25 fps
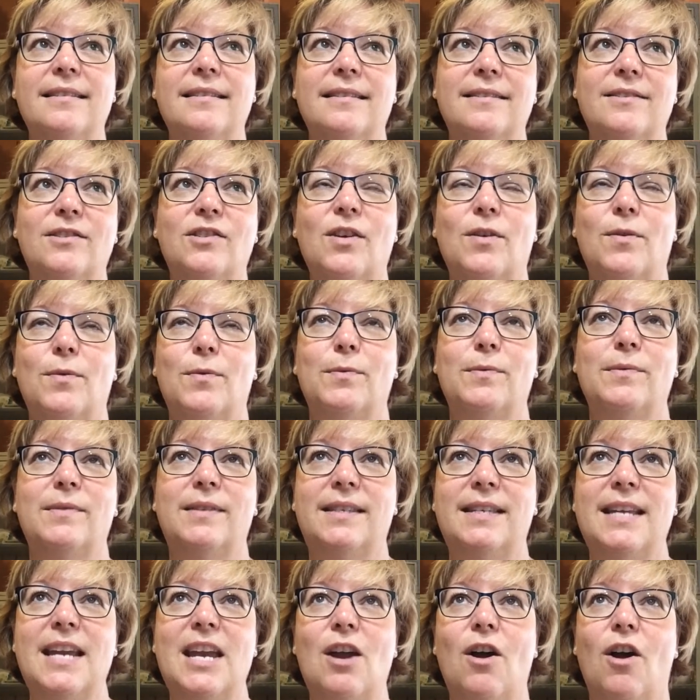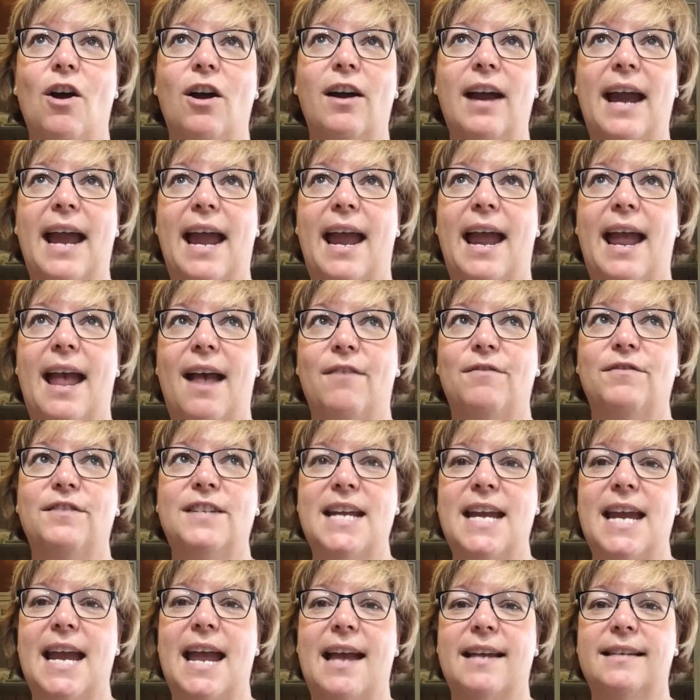so
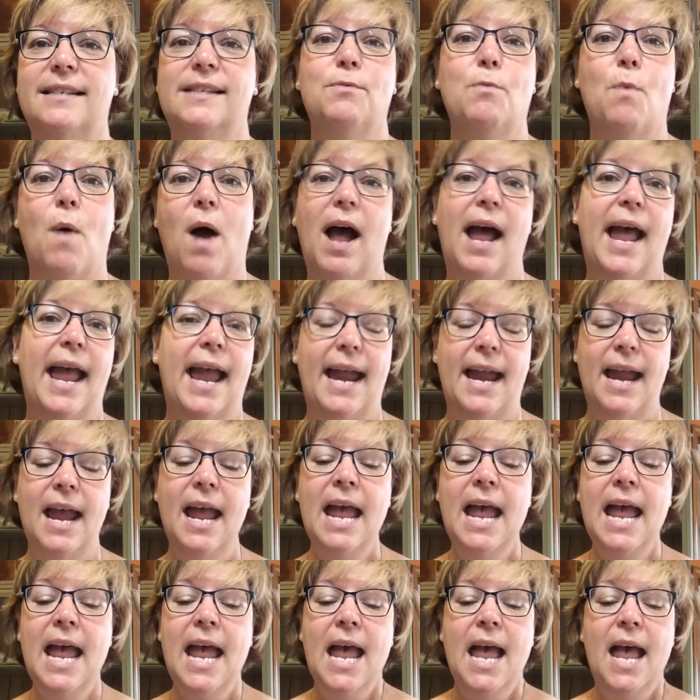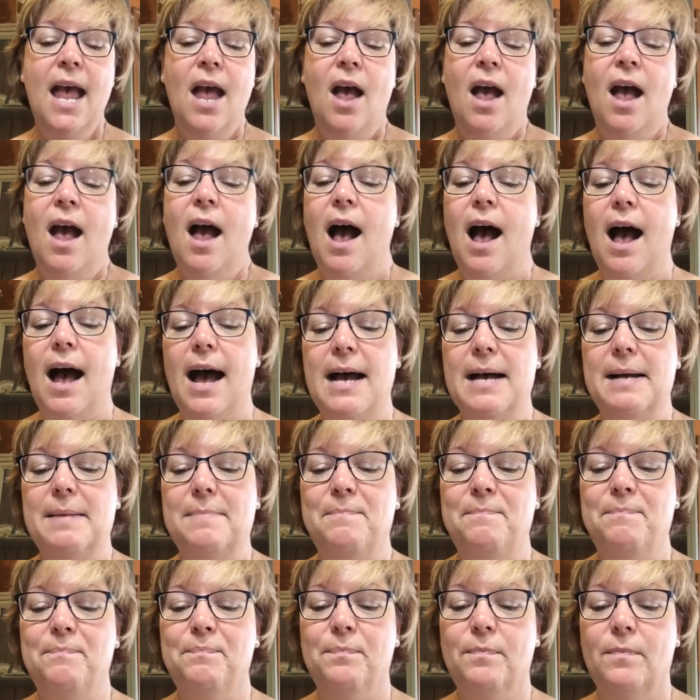CRAFTSY,
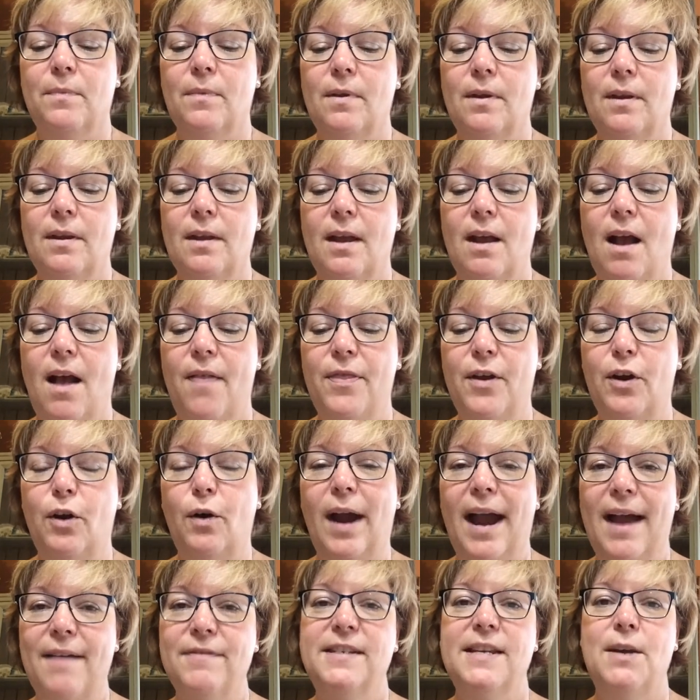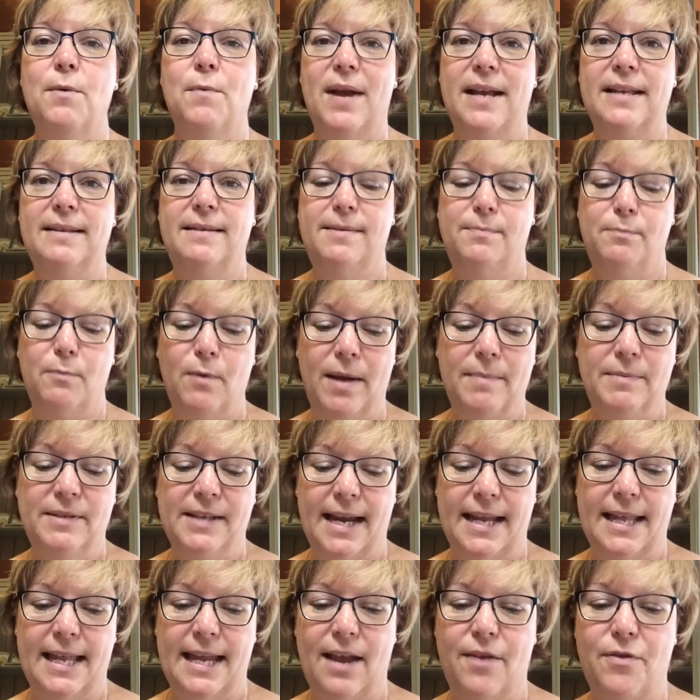on the Craftsy
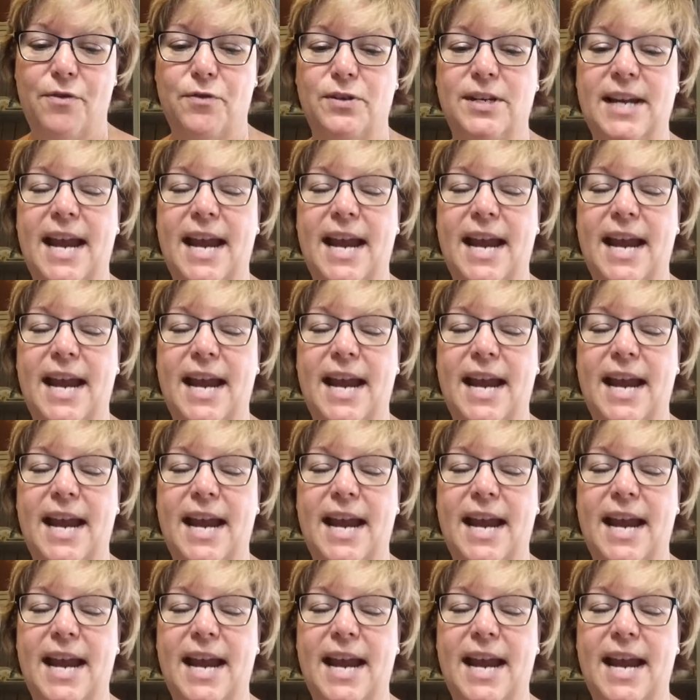website the other